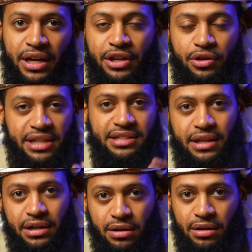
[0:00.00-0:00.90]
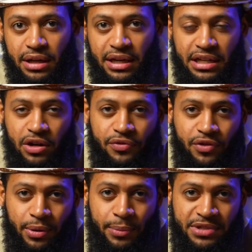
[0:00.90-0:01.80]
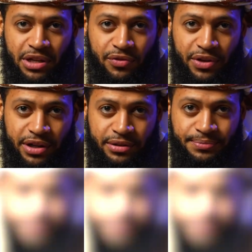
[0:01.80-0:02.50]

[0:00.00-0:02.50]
And you guys can hear from himself here.